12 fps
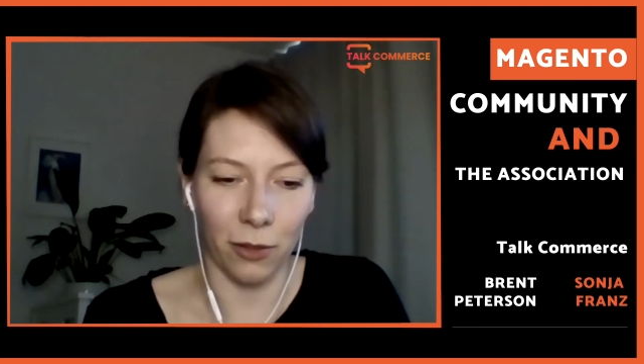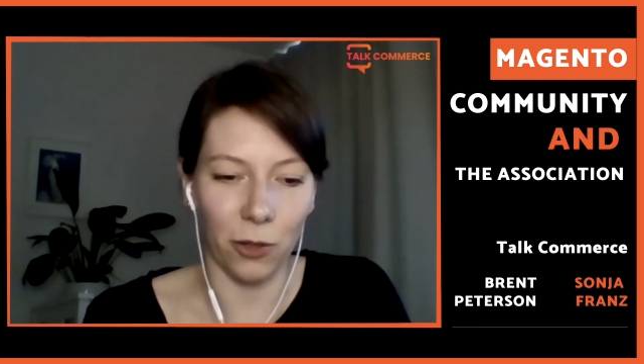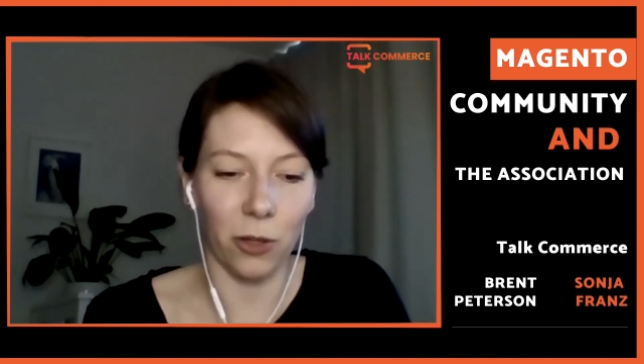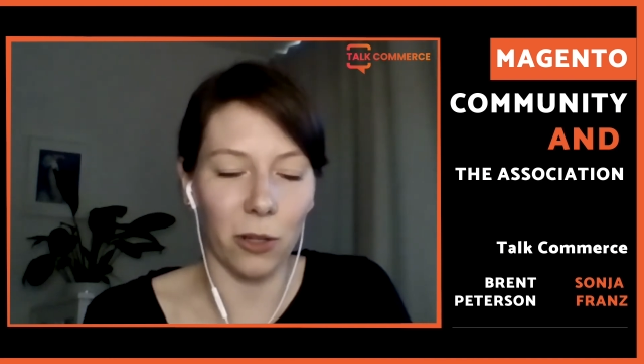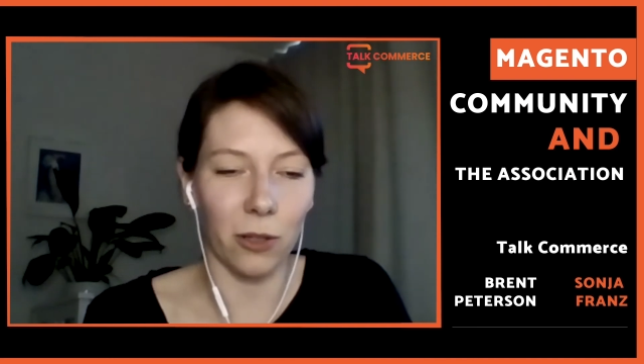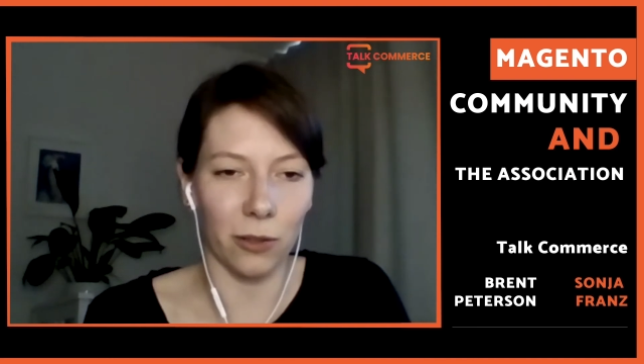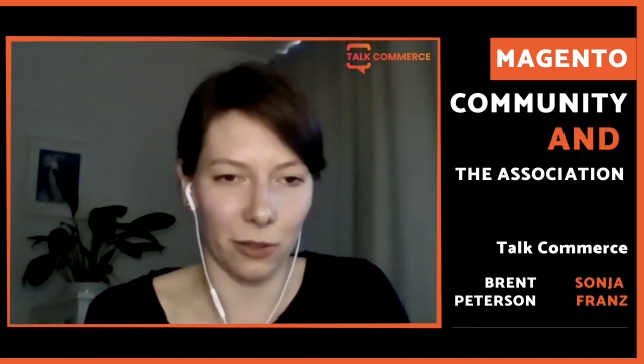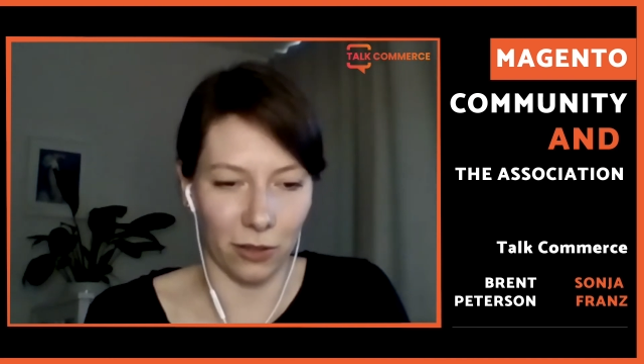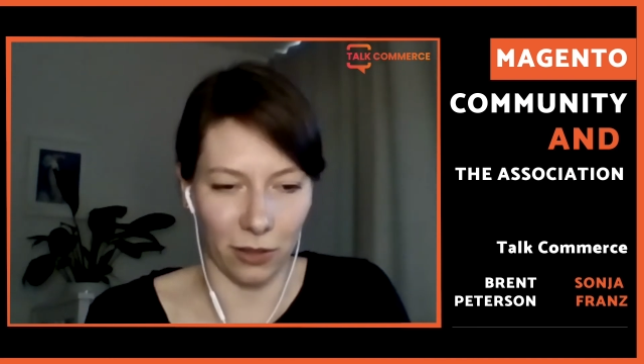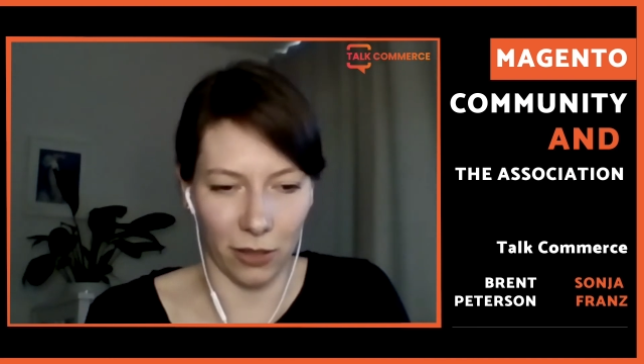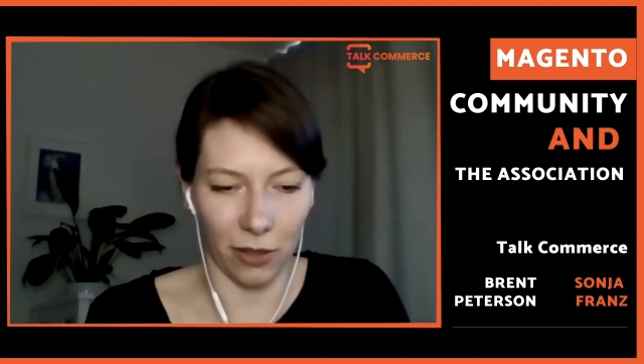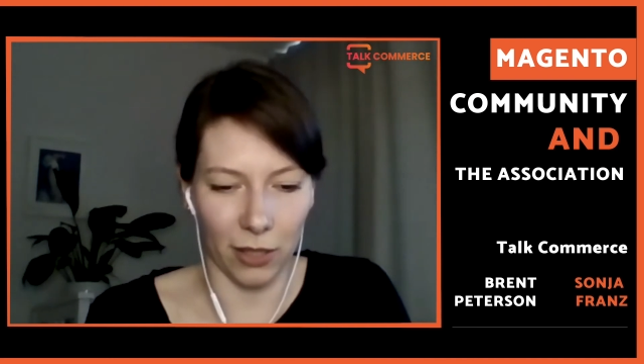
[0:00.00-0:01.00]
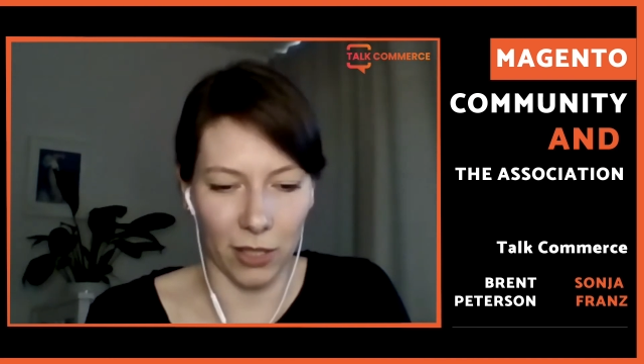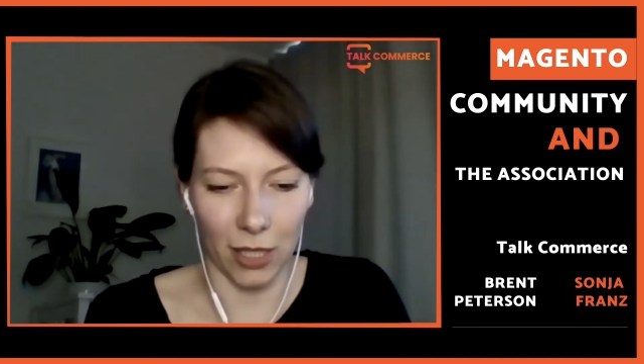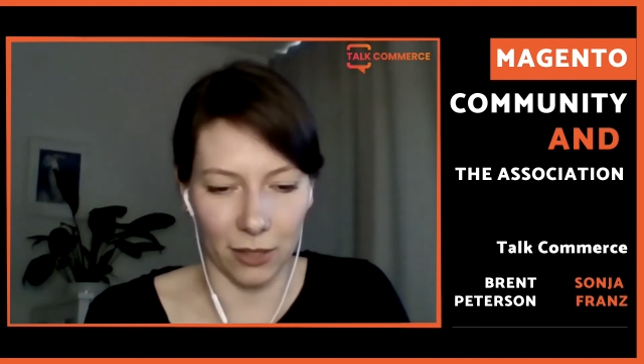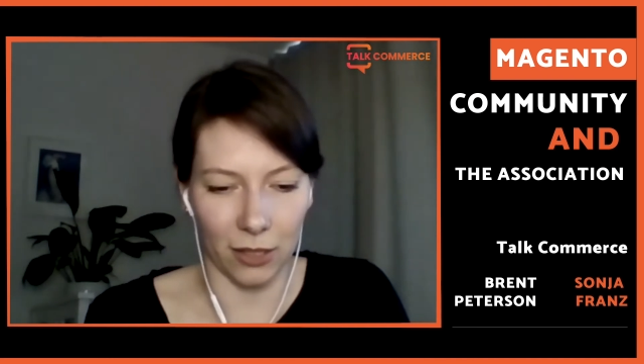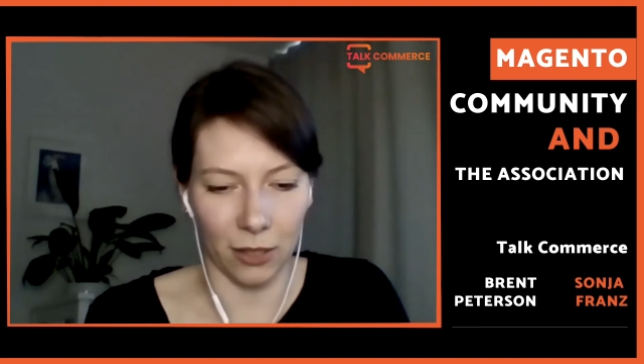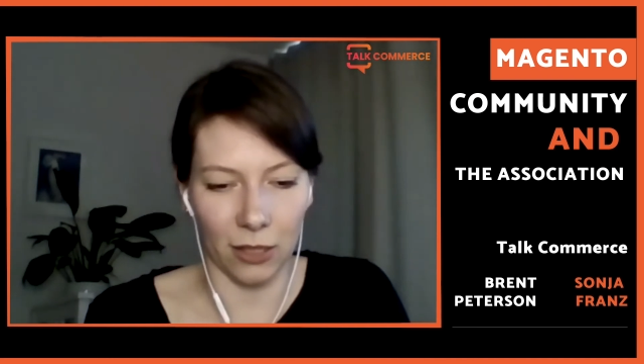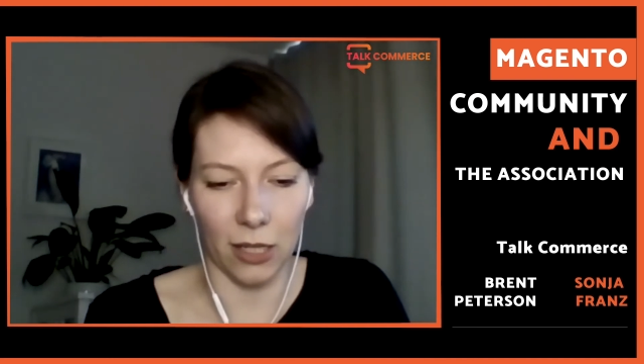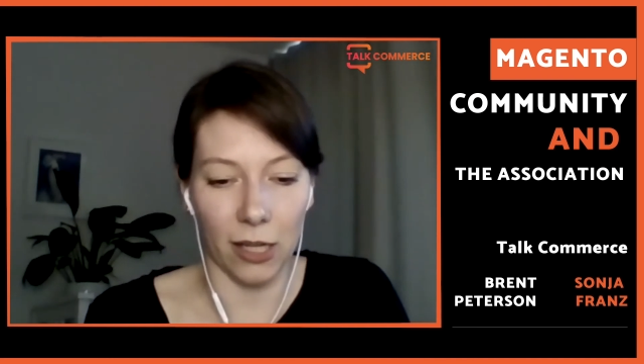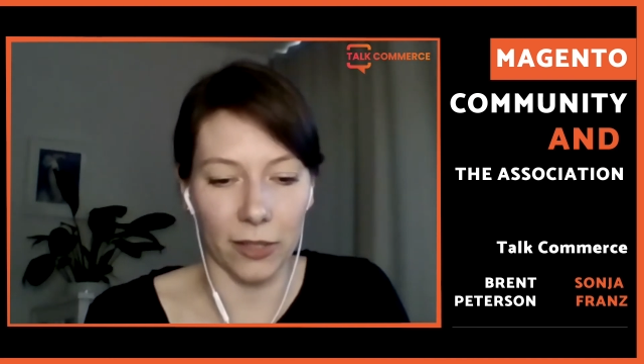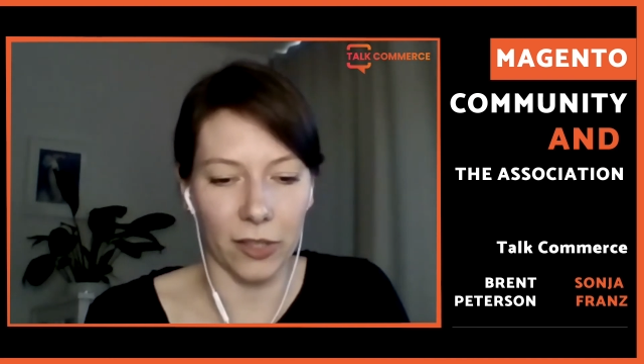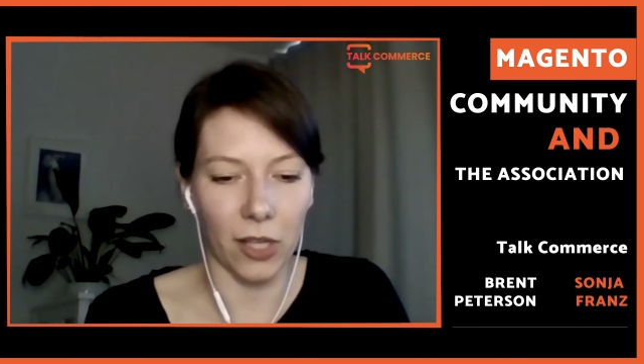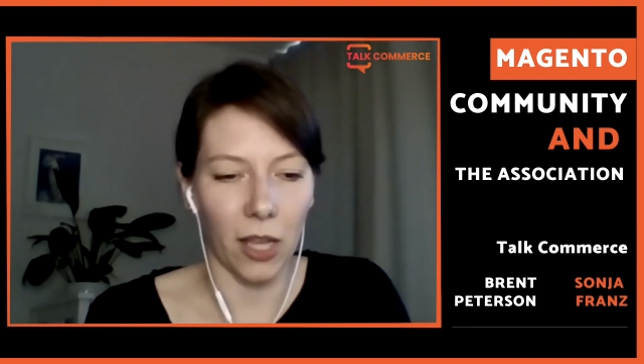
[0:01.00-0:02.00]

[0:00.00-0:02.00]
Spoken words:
course, the dancing class,